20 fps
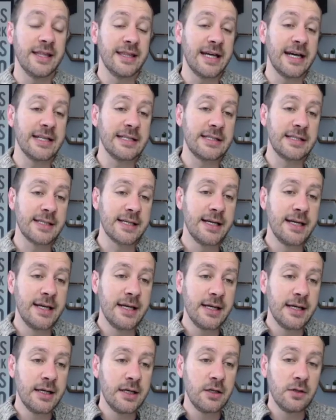And that's
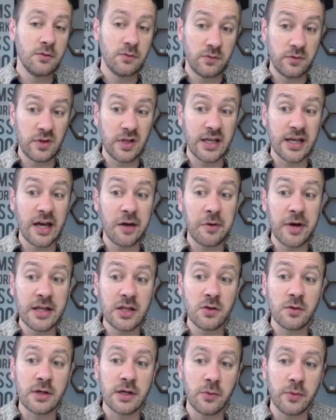really how I
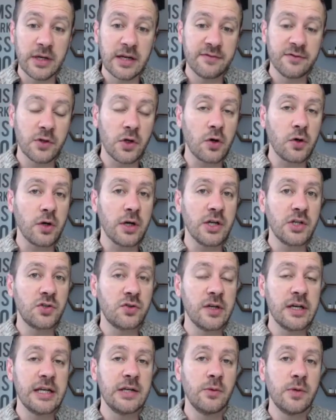do it. When I've not got a
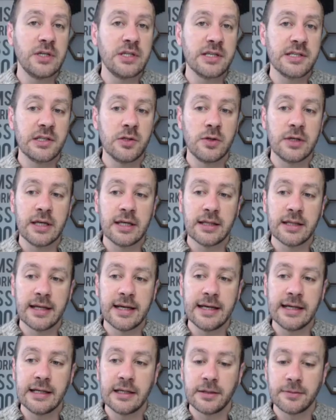trade which is looking
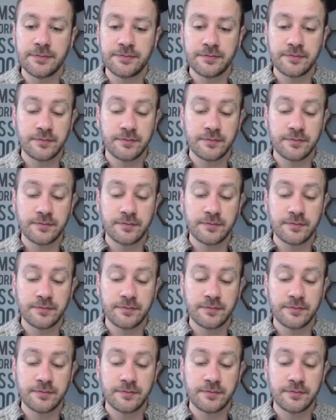like